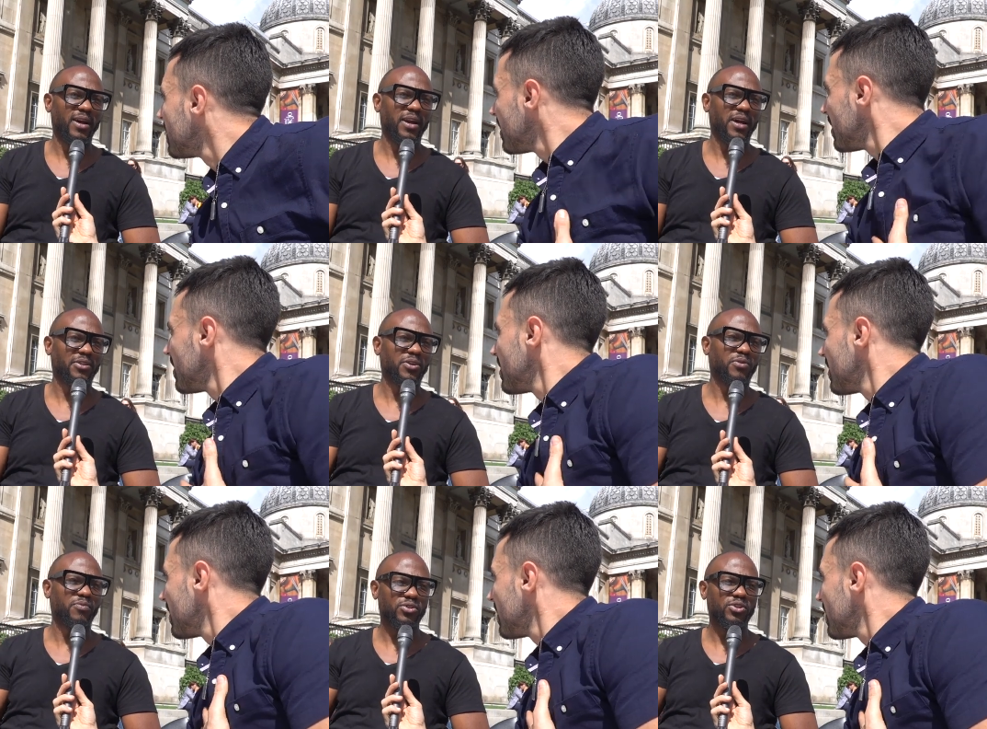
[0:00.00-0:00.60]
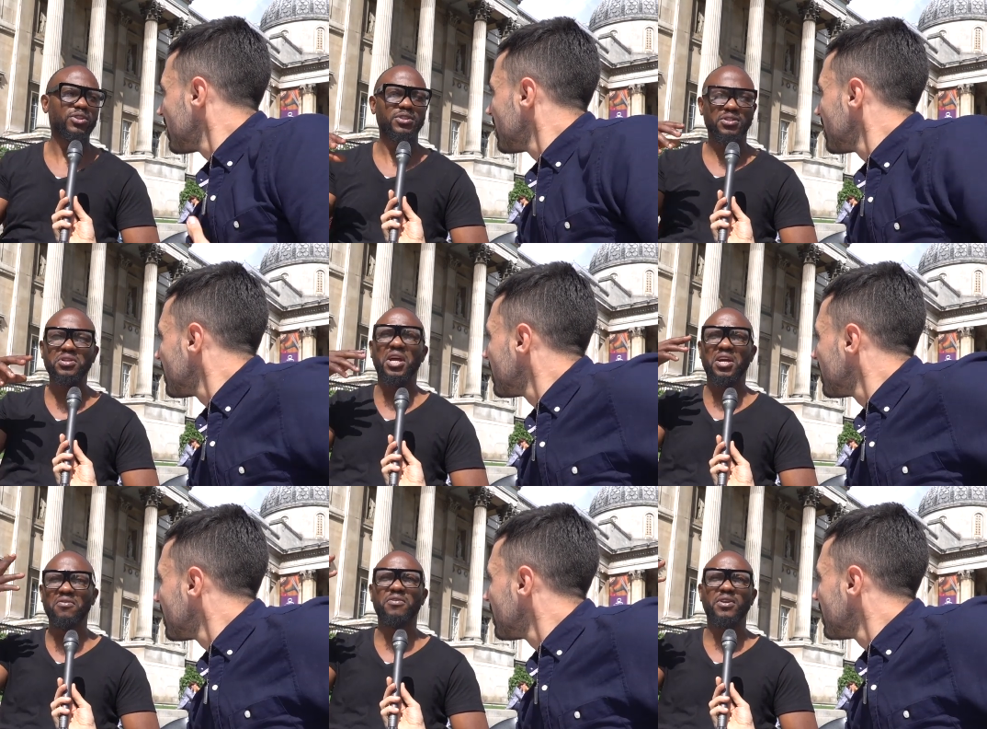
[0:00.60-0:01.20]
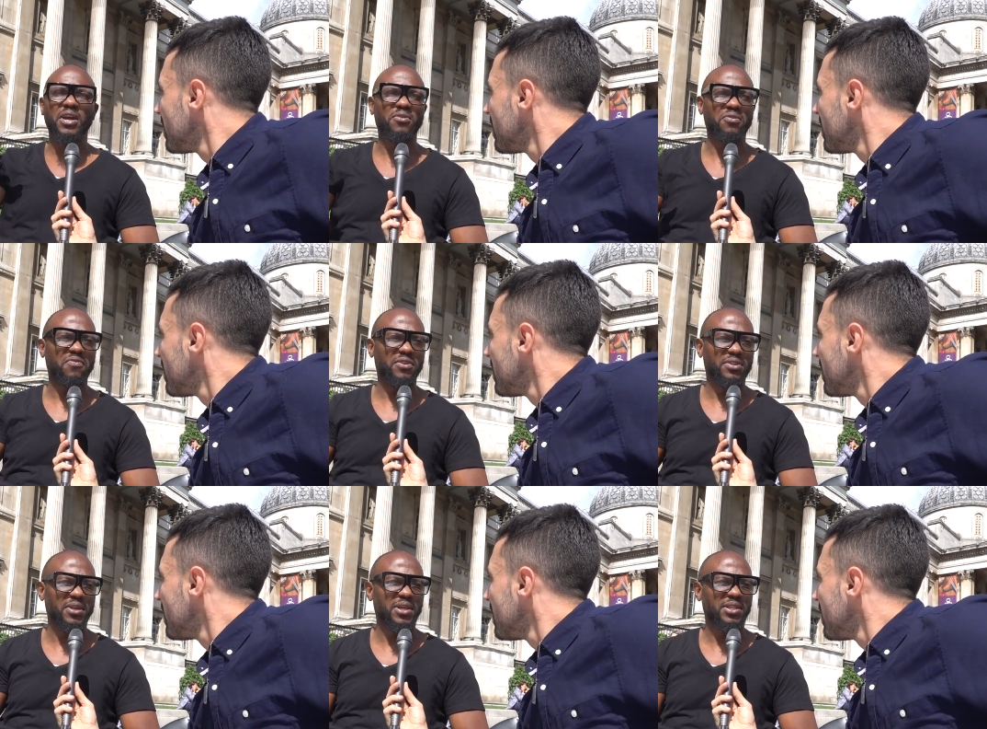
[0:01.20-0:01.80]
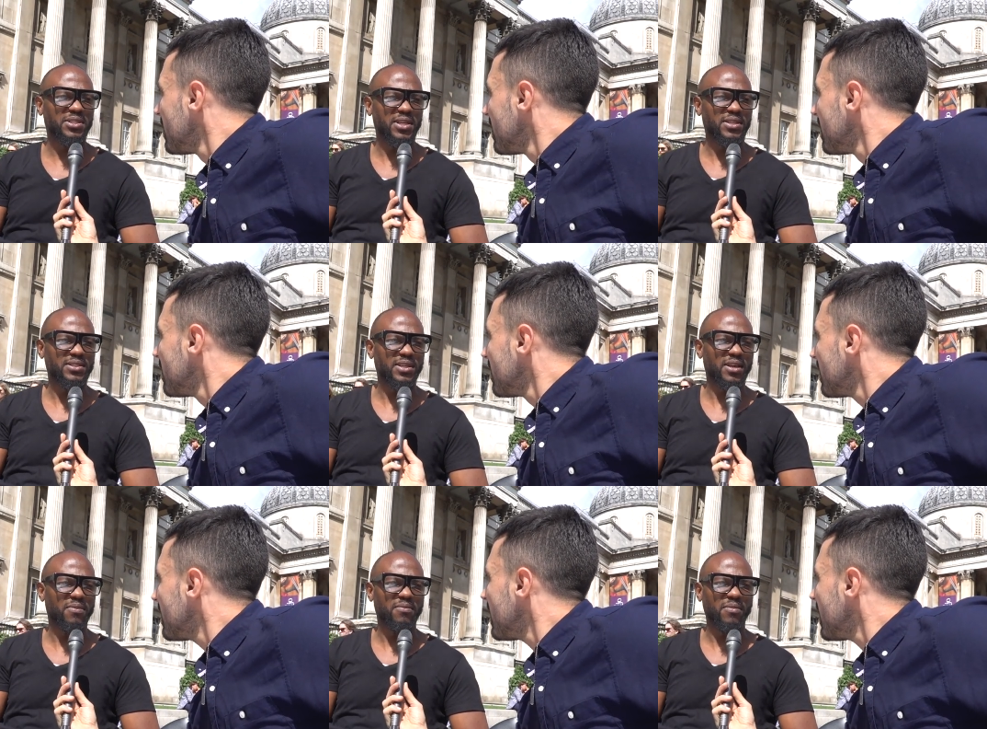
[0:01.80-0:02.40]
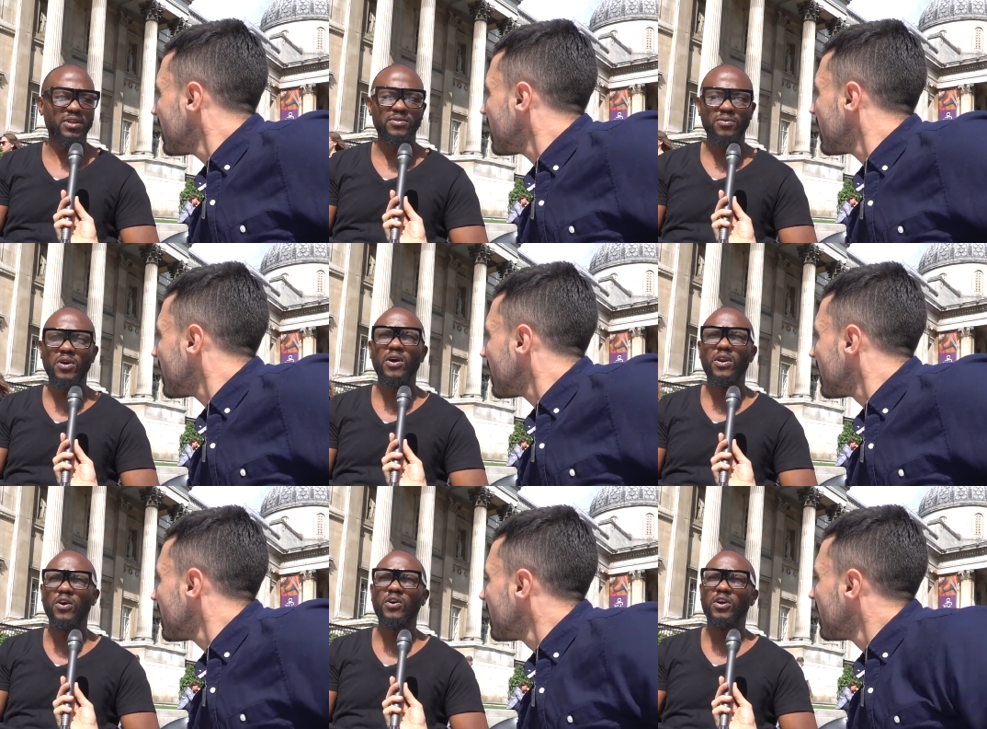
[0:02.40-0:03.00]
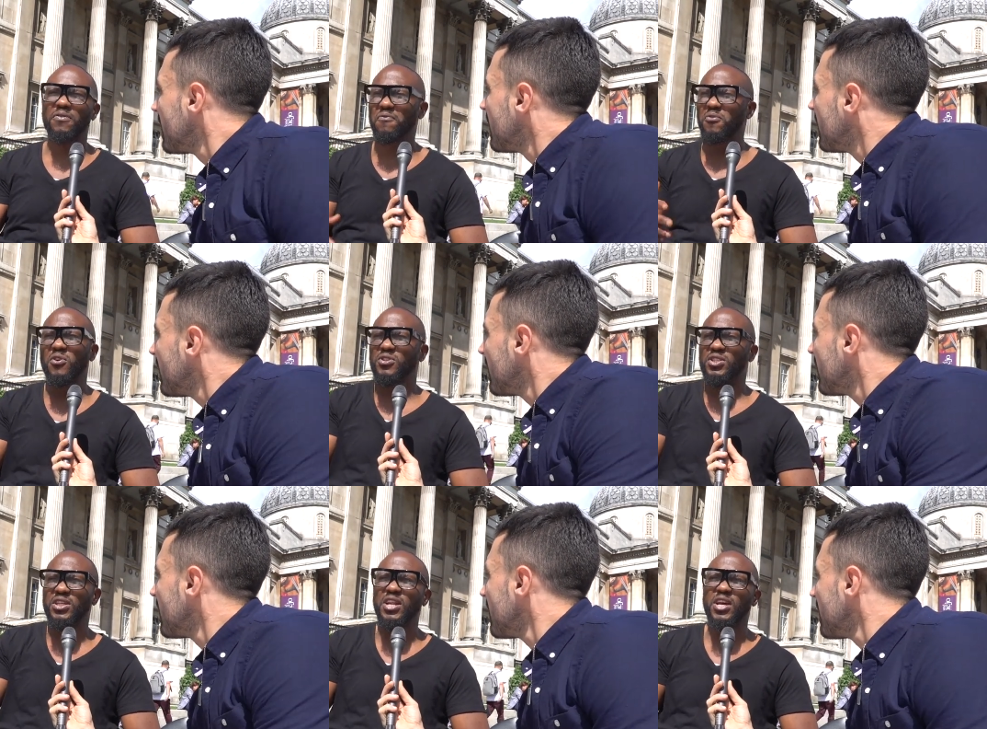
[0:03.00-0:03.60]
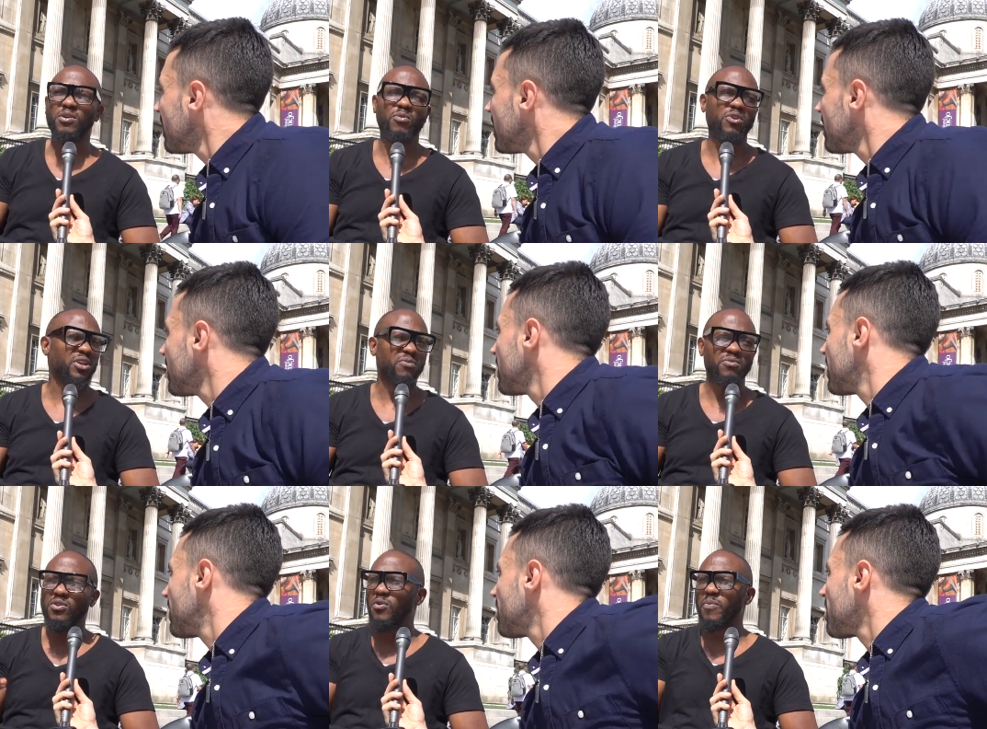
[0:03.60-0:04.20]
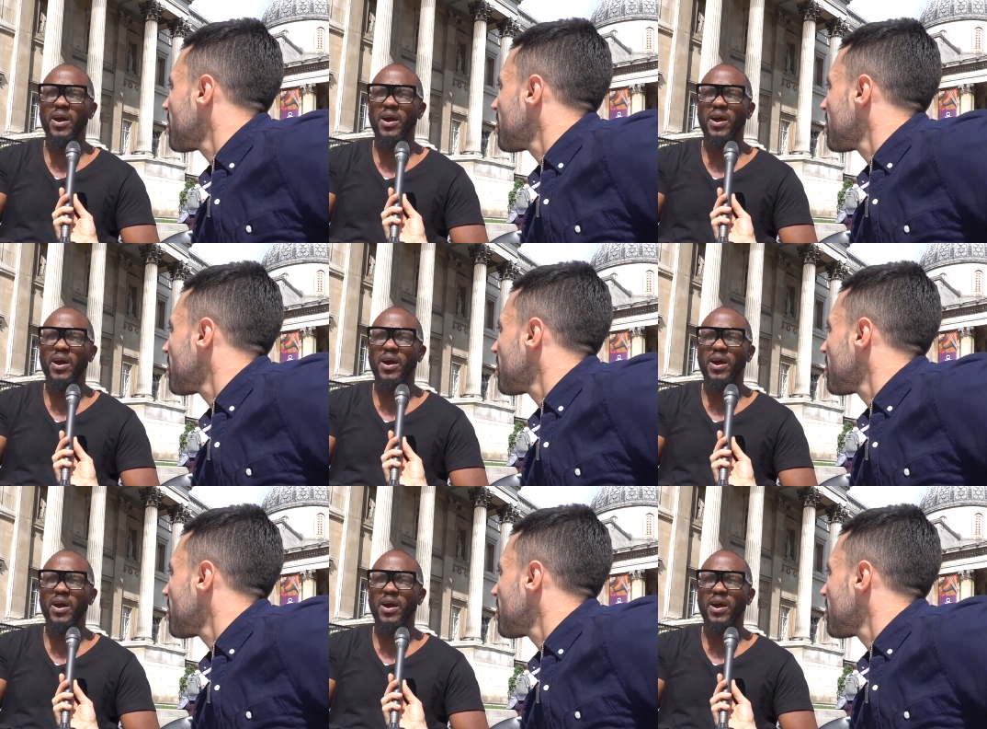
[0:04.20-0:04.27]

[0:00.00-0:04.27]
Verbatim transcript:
Speaker 1: and I think we just kind of get over things as, um, yeah. as we go along. If we don't see it anymore, then we